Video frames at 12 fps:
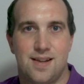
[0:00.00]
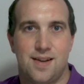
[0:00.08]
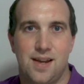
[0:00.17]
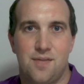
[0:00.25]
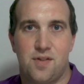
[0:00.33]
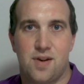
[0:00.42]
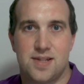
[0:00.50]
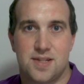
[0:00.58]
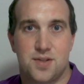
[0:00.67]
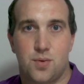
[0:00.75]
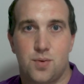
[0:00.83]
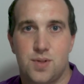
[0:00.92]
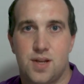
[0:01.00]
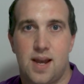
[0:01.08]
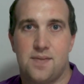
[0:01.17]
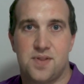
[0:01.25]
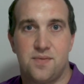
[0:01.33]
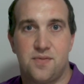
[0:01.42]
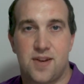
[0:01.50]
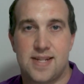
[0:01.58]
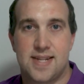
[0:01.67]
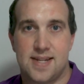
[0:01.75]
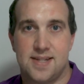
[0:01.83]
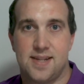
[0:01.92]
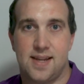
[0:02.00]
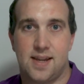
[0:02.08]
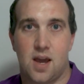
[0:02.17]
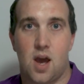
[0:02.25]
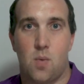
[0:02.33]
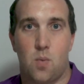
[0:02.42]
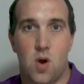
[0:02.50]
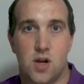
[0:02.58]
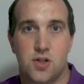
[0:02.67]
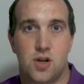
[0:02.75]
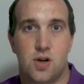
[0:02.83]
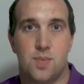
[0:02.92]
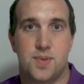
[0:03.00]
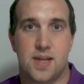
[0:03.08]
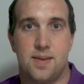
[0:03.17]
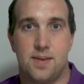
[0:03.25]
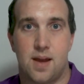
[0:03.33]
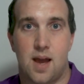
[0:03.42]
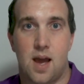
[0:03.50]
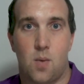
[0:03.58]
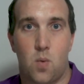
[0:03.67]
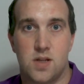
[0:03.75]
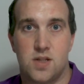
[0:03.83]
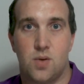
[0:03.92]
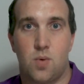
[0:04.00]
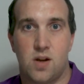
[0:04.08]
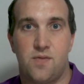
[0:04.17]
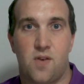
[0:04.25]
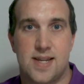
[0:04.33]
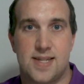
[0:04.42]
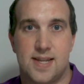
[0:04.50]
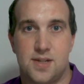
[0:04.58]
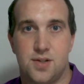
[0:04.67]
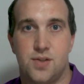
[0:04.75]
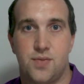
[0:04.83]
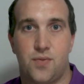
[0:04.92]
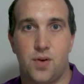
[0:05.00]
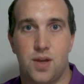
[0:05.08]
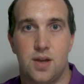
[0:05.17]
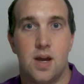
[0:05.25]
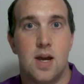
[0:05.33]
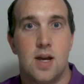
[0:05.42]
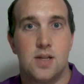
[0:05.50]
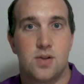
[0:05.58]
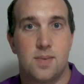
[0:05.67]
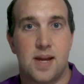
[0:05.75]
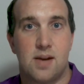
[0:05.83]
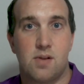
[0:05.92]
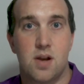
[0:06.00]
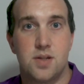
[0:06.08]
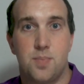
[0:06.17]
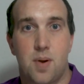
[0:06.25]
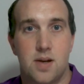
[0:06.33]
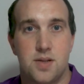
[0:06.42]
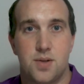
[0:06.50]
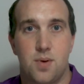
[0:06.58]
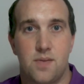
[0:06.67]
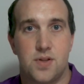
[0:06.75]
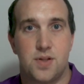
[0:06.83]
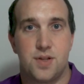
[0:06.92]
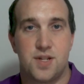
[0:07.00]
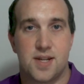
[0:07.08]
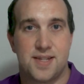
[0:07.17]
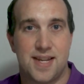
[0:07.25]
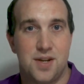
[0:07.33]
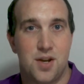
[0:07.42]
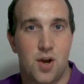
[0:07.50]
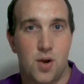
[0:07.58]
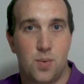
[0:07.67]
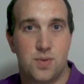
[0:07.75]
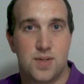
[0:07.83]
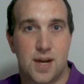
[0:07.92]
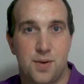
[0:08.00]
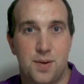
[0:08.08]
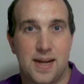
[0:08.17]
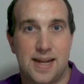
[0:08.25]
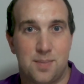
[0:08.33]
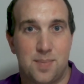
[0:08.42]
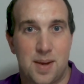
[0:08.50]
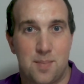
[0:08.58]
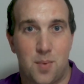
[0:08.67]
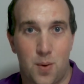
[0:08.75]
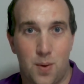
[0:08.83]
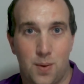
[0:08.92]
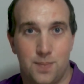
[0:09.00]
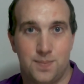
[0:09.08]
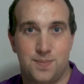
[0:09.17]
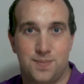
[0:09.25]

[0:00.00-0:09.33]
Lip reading: learning advisors also have some fantastic workshops and one-to-one advice sessions for you. So I'm now going to pass you over to Justine, who will tell you a little bit more.